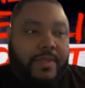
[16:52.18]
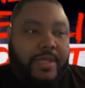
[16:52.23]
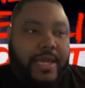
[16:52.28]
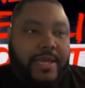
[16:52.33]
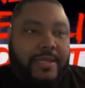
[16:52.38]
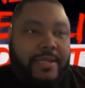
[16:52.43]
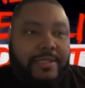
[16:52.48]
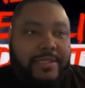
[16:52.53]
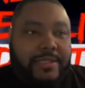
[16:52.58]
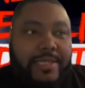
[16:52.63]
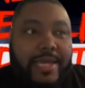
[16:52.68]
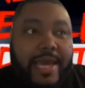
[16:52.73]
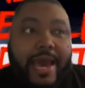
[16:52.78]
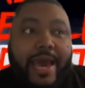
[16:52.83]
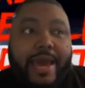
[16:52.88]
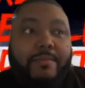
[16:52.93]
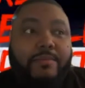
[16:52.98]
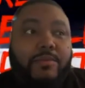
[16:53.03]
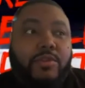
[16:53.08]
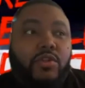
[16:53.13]
It's
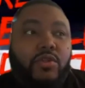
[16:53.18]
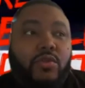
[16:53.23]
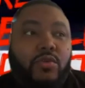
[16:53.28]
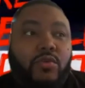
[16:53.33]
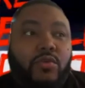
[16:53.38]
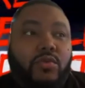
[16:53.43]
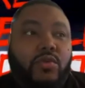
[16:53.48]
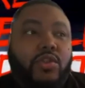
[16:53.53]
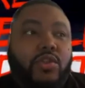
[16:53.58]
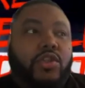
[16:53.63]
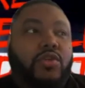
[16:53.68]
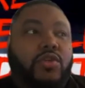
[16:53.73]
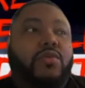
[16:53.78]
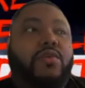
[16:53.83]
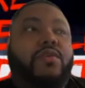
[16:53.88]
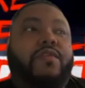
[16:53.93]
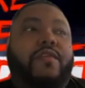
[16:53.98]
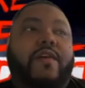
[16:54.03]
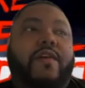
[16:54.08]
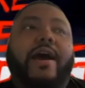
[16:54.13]
time to
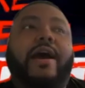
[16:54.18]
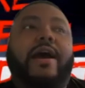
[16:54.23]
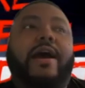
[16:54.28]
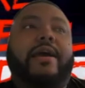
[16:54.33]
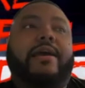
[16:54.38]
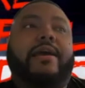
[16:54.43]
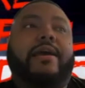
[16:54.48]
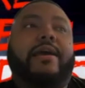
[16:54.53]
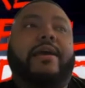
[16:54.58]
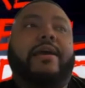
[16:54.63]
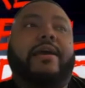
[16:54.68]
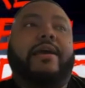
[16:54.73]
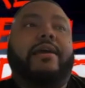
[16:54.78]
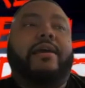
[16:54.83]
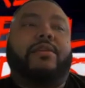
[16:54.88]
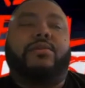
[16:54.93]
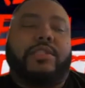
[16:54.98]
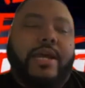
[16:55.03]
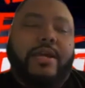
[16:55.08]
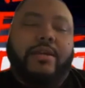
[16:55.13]
unify
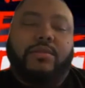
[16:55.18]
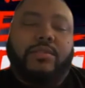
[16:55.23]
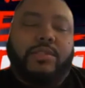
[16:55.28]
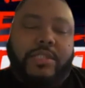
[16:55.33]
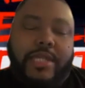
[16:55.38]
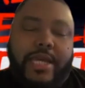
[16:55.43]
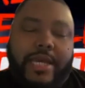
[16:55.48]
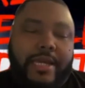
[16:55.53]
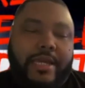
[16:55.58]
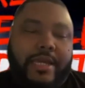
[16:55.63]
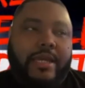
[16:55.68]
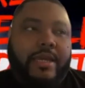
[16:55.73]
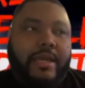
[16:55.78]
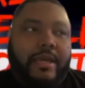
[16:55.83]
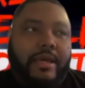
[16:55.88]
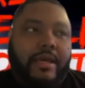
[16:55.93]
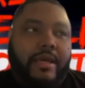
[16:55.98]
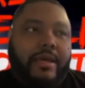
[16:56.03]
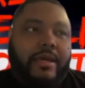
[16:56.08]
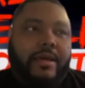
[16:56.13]
those titles. Like,
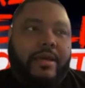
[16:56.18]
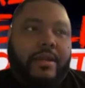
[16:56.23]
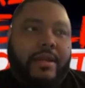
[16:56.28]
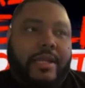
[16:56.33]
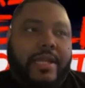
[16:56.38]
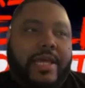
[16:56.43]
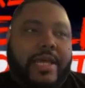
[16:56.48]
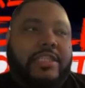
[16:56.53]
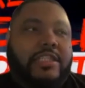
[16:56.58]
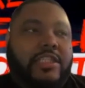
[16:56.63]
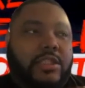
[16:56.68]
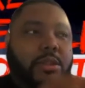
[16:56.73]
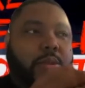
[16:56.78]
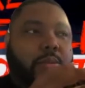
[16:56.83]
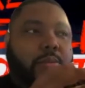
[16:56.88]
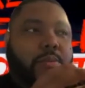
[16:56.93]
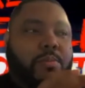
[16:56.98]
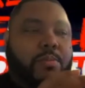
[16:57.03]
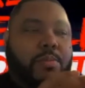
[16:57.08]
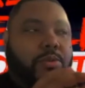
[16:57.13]

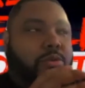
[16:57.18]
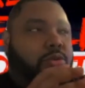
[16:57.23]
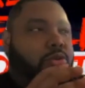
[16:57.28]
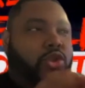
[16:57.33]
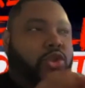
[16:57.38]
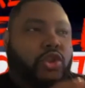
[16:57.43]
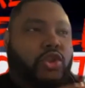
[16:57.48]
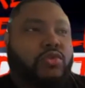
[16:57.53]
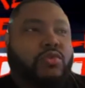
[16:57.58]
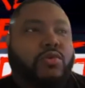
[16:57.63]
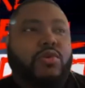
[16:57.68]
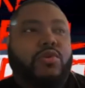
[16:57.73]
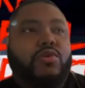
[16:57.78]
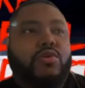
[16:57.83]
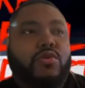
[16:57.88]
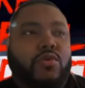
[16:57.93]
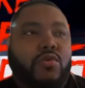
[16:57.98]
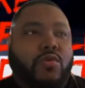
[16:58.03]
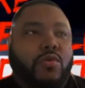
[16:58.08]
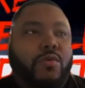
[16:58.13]
let's
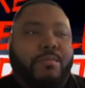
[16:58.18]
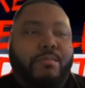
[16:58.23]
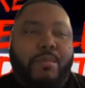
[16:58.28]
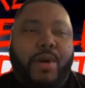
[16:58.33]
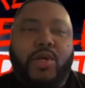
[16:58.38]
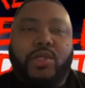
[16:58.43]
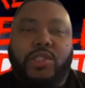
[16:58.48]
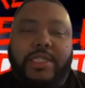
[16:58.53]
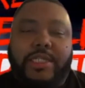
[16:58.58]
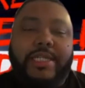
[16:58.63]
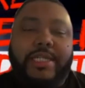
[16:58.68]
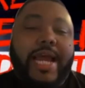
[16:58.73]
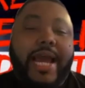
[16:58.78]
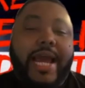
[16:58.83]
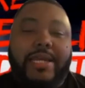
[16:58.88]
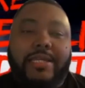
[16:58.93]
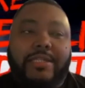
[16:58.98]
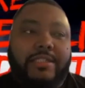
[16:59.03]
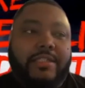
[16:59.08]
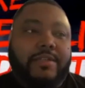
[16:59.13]
screw
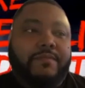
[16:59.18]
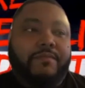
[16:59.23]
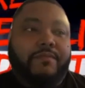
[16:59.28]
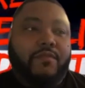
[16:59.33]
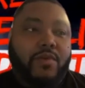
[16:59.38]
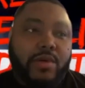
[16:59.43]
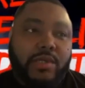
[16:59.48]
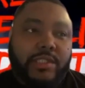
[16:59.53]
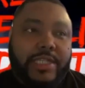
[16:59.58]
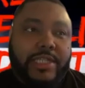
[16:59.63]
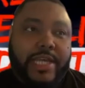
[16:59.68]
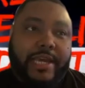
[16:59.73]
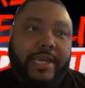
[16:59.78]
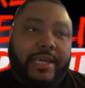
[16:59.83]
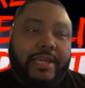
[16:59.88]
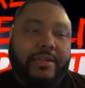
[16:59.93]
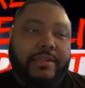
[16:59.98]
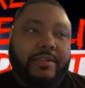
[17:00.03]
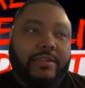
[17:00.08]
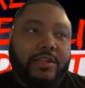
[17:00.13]
merchandise for a
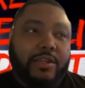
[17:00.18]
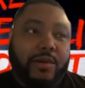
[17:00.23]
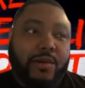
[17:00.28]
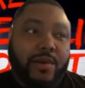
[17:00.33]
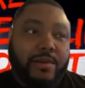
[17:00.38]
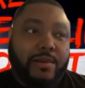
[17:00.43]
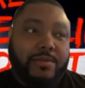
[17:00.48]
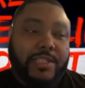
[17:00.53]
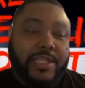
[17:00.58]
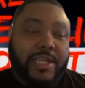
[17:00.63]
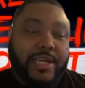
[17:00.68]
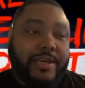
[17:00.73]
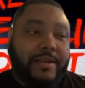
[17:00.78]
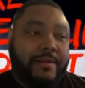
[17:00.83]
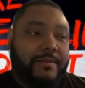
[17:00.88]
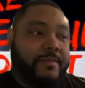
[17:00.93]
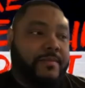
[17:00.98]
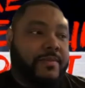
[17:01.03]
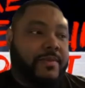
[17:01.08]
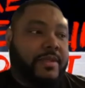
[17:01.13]
2nd mm-hmm. You know mm-hmm. what I'm
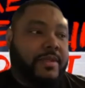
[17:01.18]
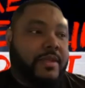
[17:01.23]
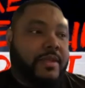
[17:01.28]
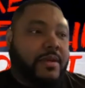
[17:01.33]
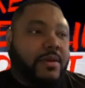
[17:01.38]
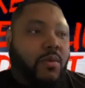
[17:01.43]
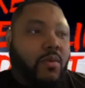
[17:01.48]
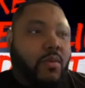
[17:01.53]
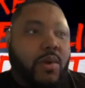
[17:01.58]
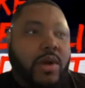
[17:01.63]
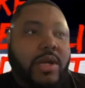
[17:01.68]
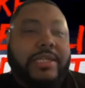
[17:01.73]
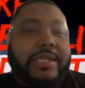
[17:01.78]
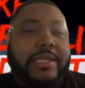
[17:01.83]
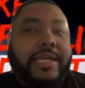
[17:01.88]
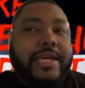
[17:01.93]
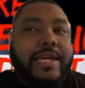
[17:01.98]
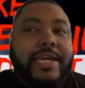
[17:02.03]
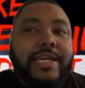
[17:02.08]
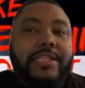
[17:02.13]
saying?
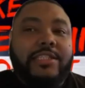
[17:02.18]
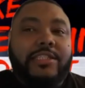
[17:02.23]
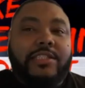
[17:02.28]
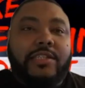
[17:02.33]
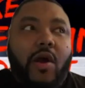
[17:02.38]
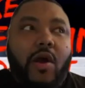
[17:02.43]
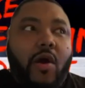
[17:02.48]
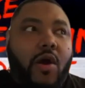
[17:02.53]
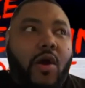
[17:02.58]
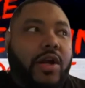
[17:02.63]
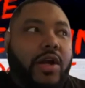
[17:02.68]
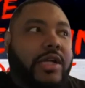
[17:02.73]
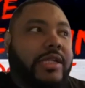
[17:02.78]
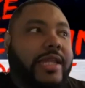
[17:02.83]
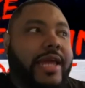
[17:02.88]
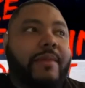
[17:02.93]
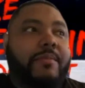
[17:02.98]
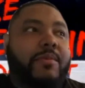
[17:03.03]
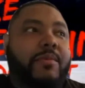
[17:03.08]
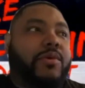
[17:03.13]
What kids are
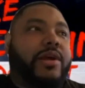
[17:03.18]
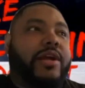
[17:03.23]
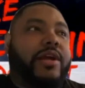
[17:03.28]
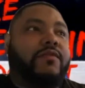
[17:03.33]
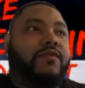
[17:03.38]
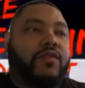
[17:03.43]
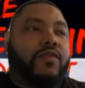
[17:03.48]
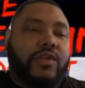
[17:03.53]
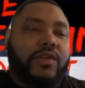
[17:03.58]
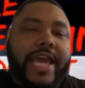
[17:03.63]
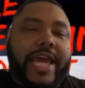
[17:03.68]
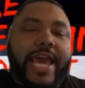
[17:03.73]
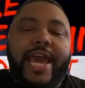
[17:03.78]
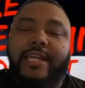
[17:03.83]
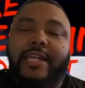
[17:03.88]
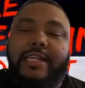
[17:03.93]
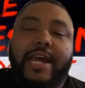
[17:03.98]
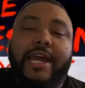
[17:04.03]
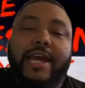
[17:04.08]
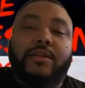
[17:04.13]
clamoring for
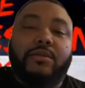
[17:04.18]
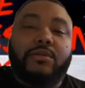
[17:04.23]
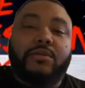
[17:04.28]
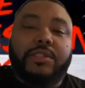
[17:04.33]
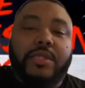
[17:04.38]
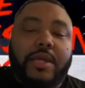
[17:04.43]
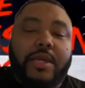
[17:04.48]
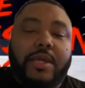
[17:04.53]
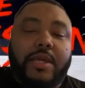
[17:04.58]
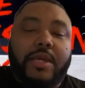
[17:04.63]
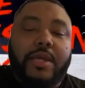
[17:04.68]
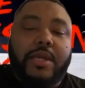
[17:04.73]
tag titles